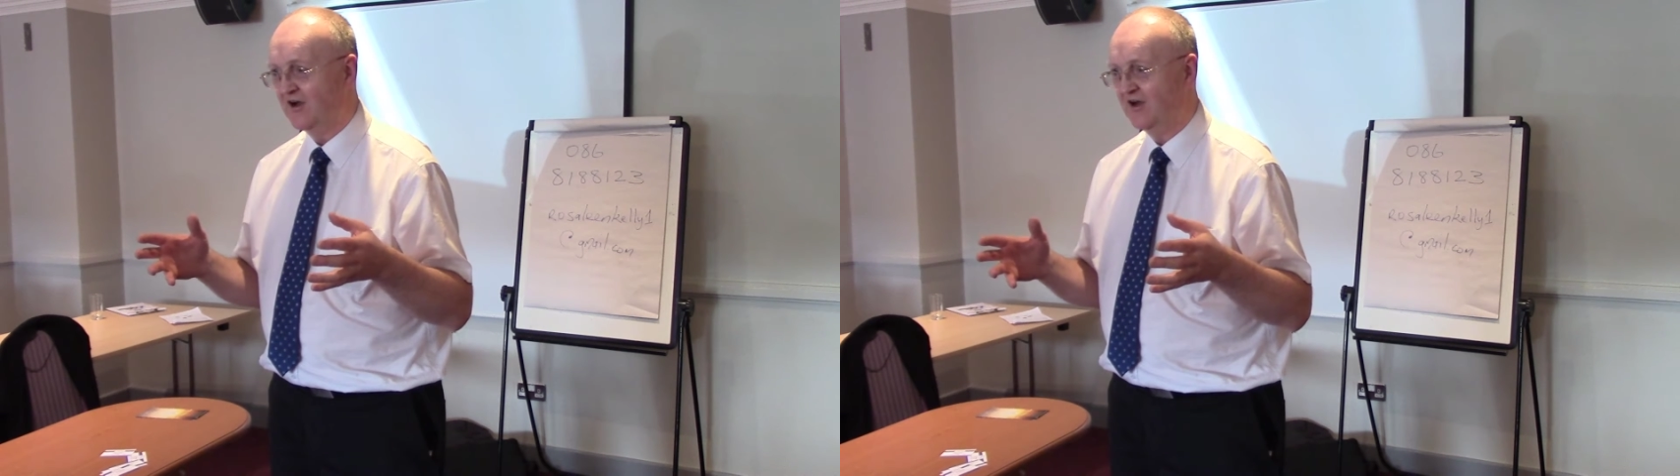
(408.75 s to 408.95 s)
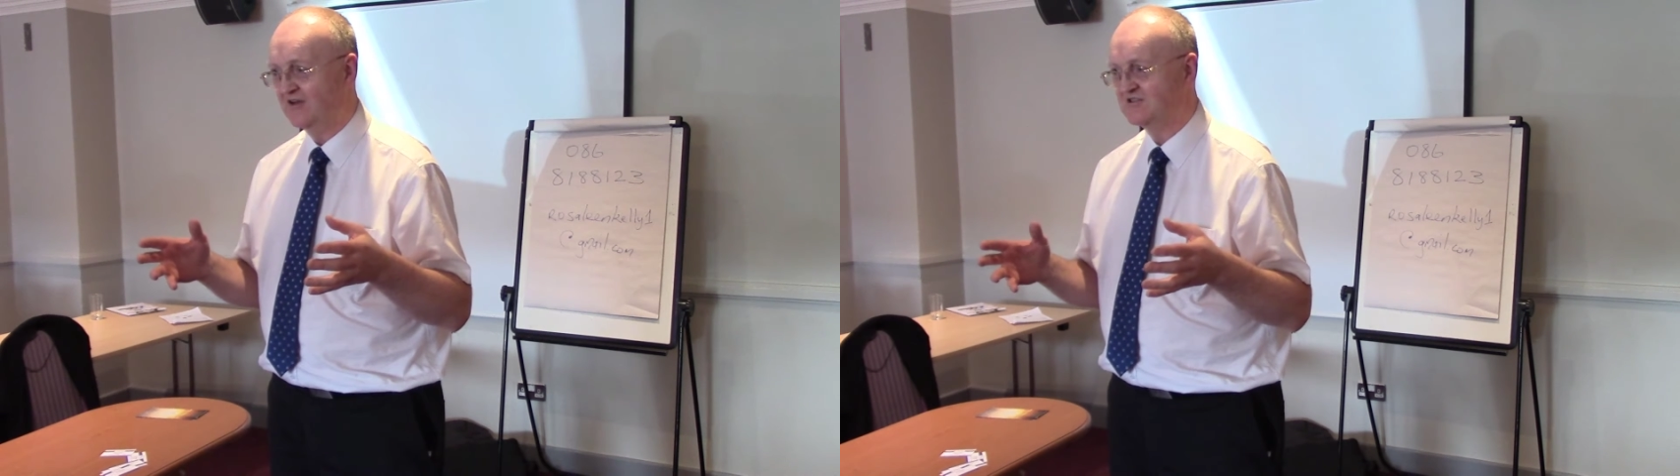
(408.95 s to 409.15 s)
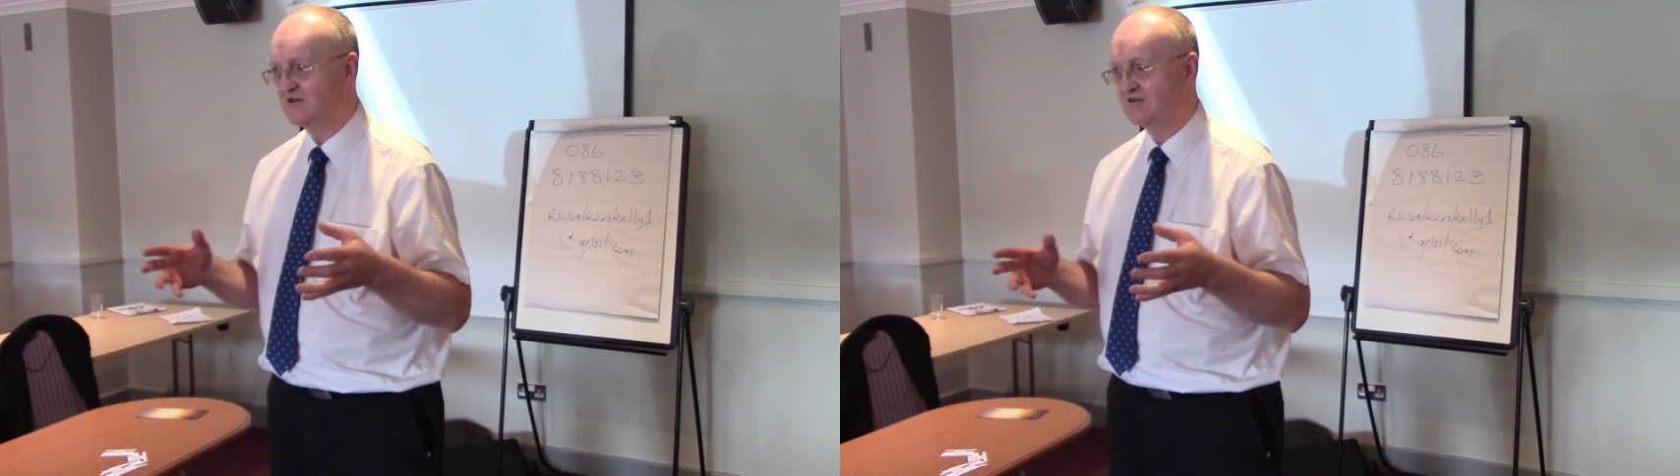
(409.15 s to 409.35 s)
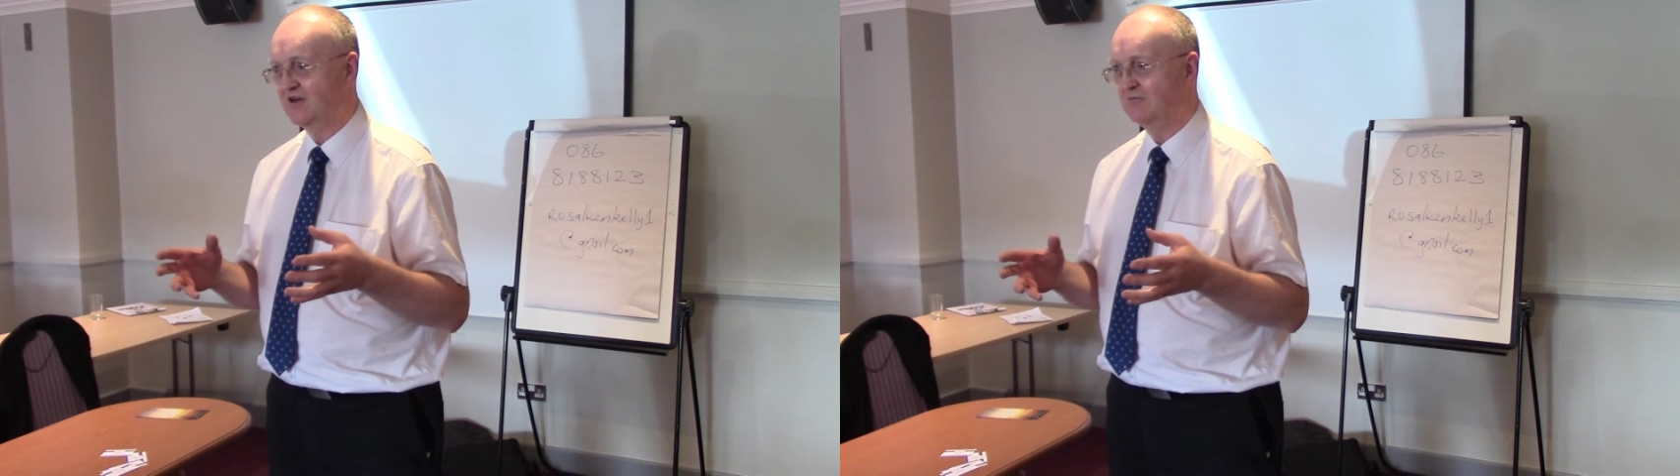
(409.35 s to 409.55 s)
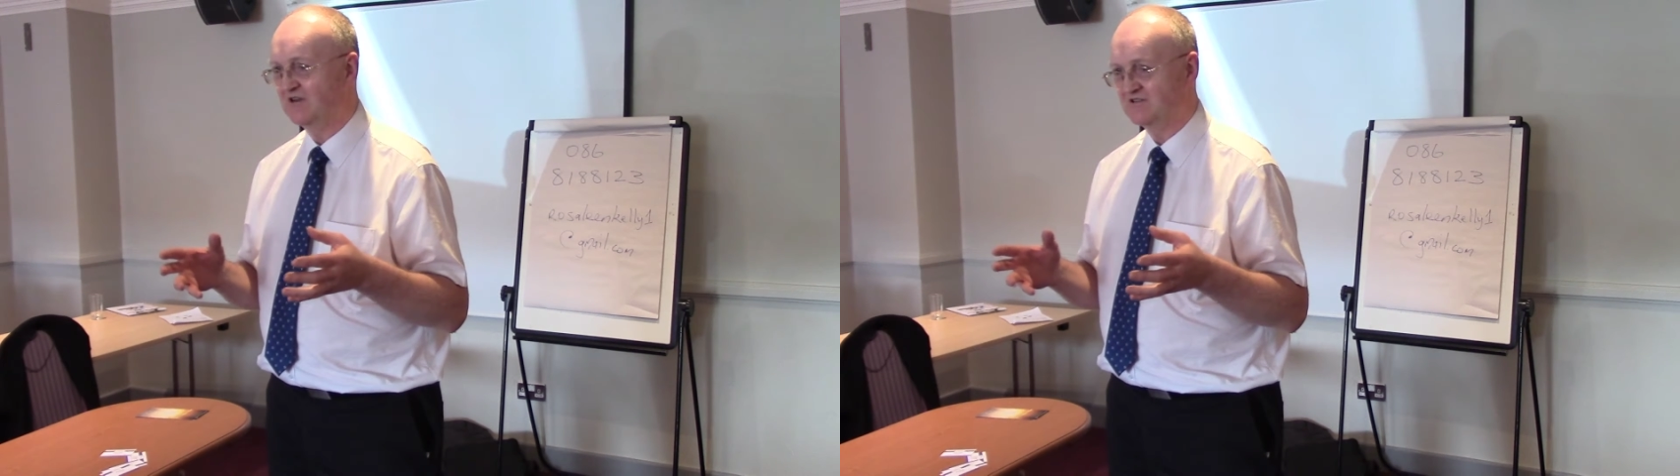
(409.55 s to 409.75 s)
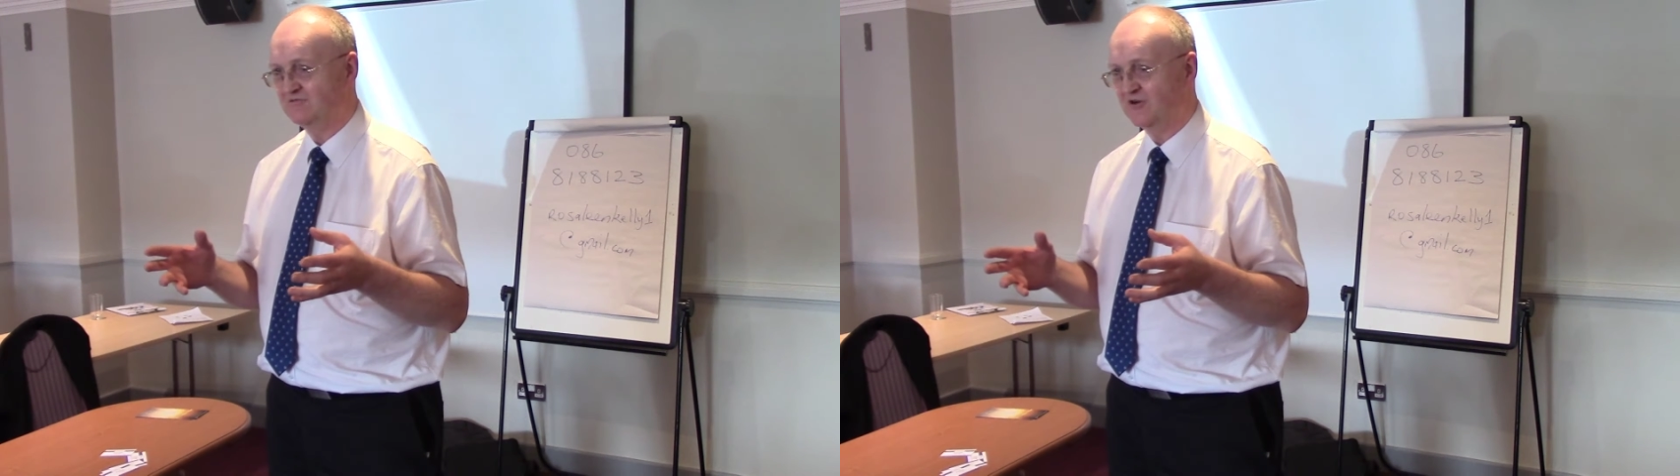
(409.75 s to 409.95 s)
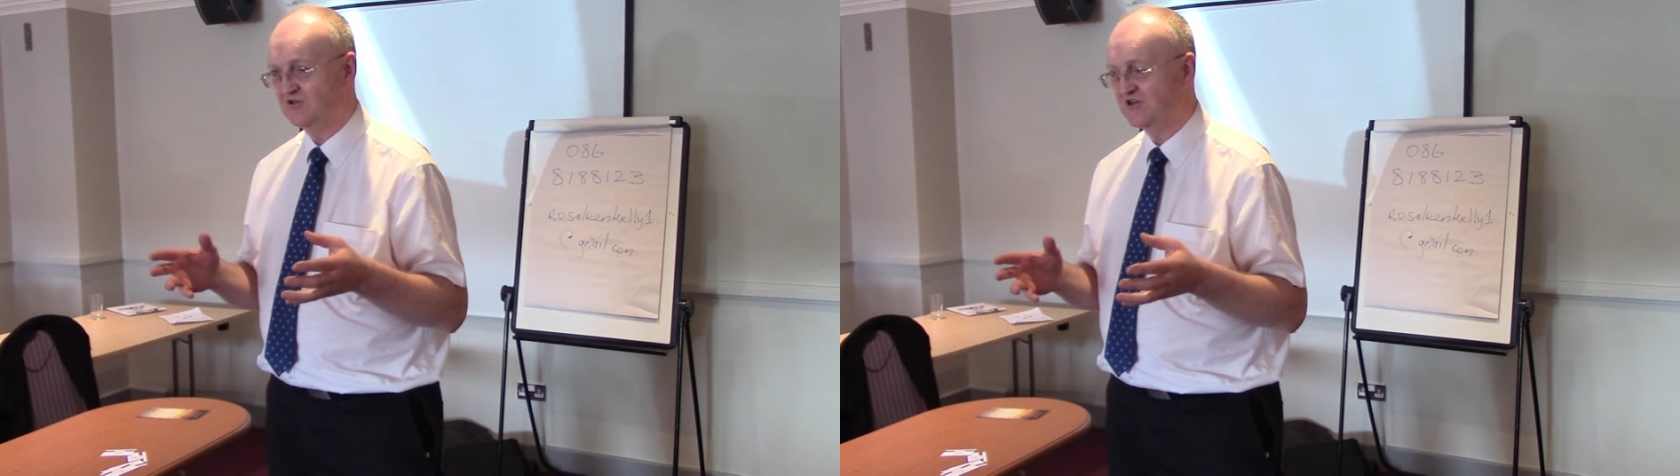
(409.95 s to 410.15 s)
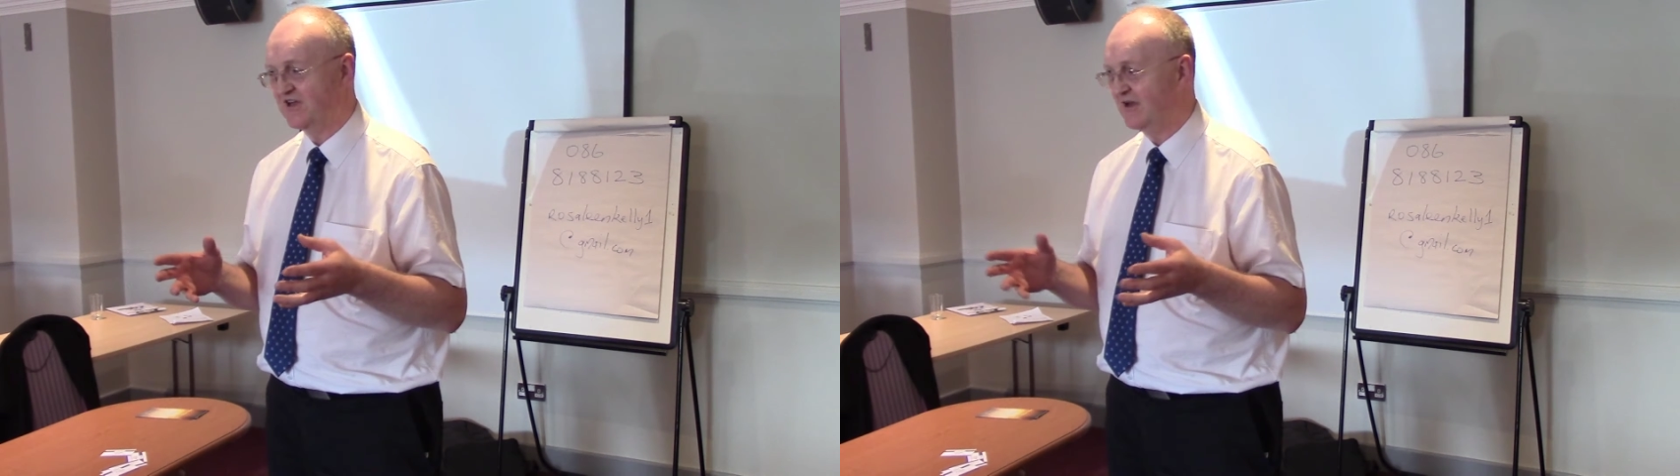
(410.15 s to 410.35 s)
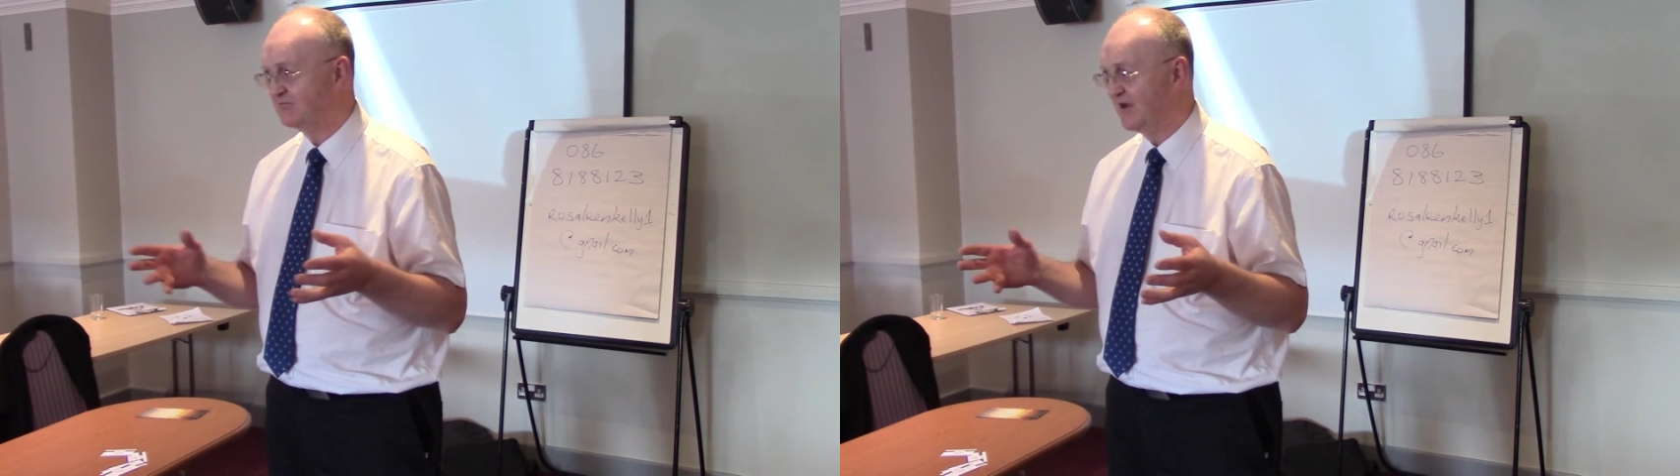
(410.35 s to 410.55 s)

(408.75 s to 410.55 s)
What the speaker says: I certainly wasn't functioning at